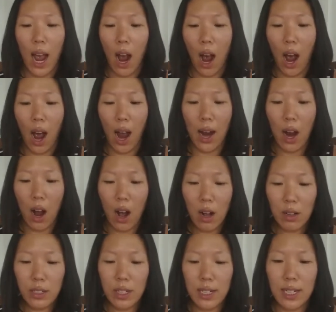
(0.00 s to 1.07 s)
I
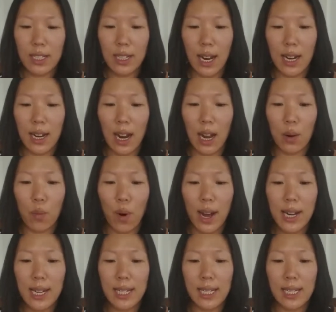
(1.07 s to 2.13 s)
also decided I
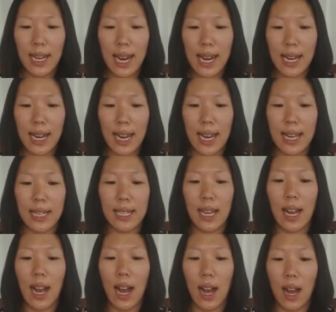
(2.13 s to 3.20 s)
wanted to take it
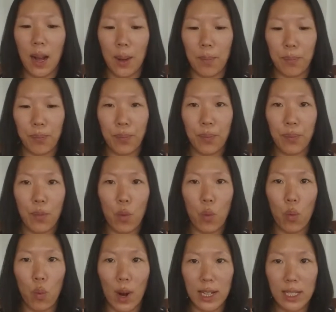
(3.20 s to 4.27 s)

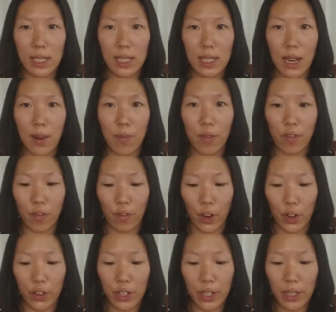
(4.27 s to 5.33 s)
one step
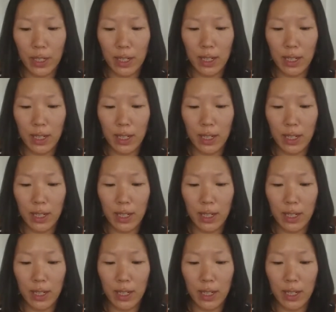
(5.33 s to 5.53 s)
further.